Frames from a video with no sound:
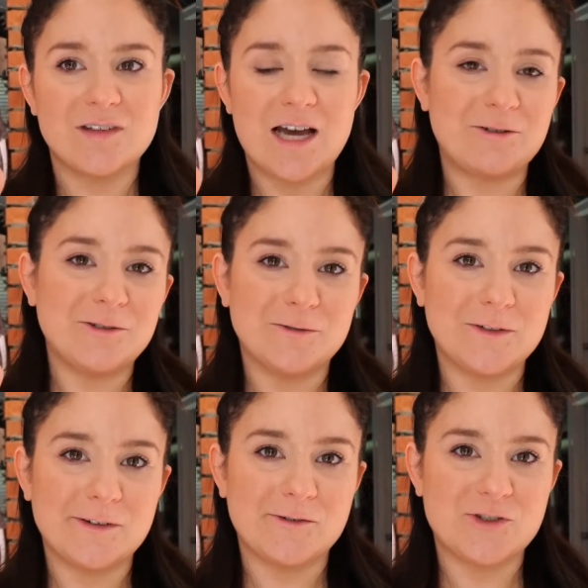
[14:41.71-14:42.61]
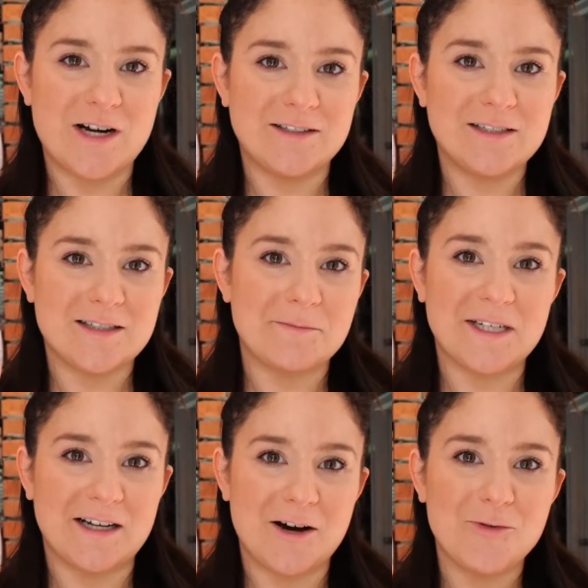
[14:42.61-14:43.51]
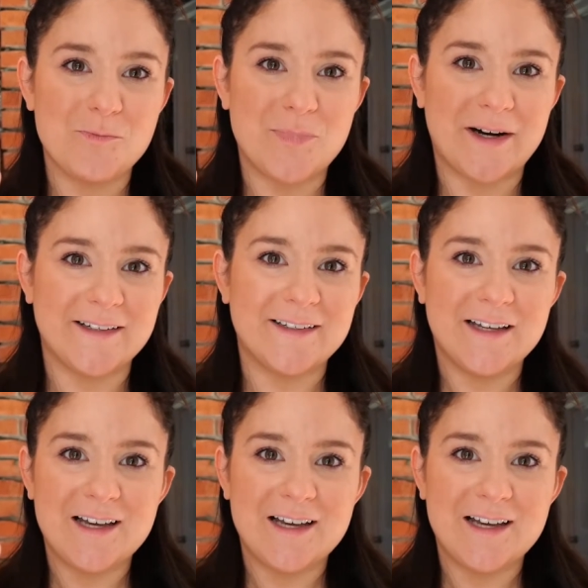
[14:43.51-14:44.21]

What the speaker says: don't know if you've ever tried this, let me know, but